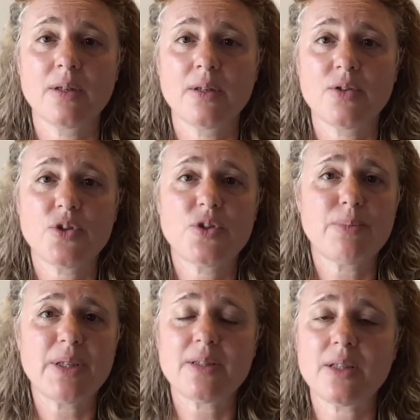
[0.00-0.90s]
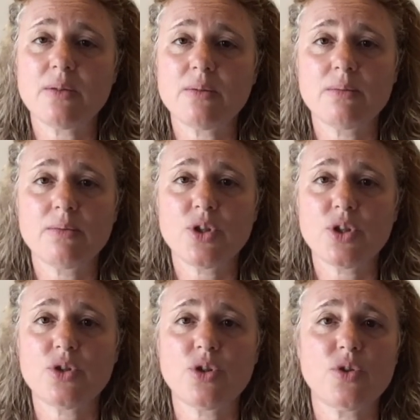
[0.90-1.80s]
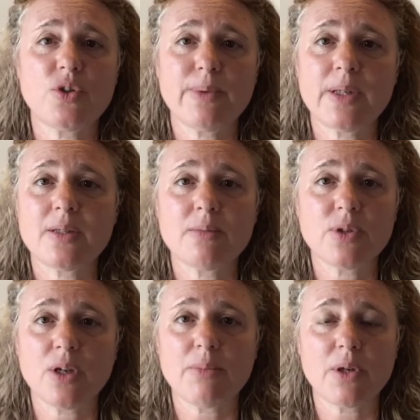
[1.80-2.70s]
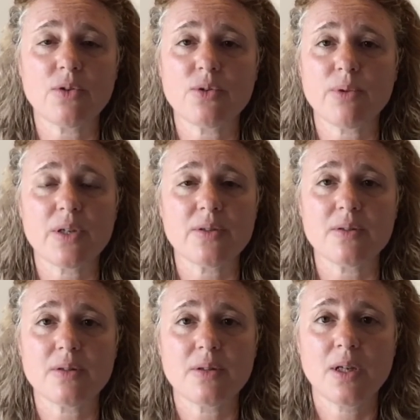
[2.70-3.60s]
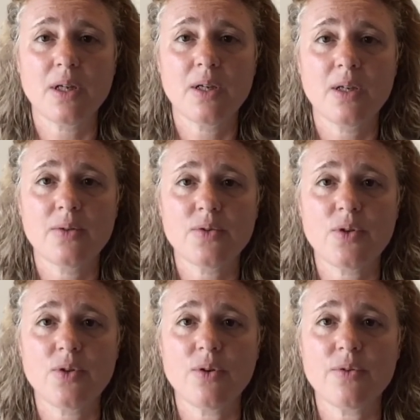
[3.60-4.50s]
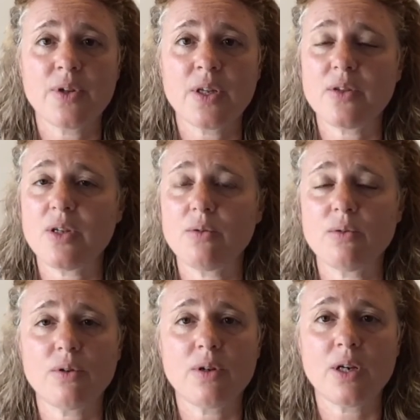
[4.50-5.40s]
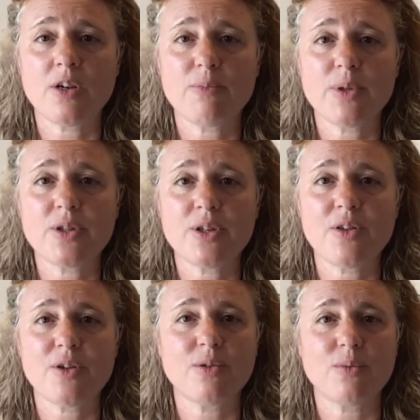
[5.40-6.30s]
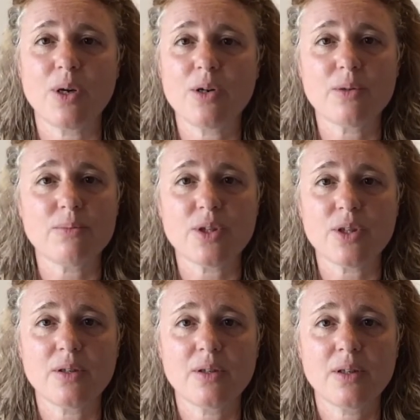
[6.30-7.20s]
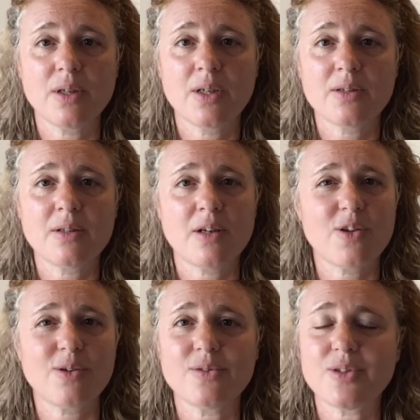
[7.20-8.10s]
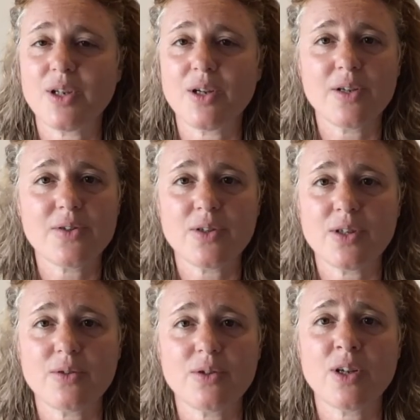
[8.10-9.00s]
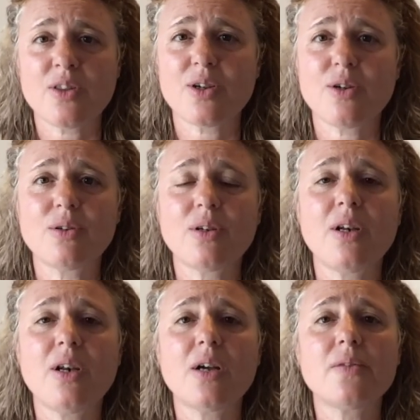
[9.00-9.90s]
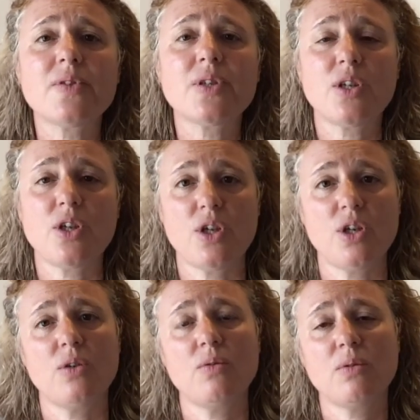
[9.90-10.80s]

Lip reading: just to be still, just to spend some time in God's presence, to not think that you're not good enough, but to know that God welcomes you, to know that God delights in you, to know that God loves you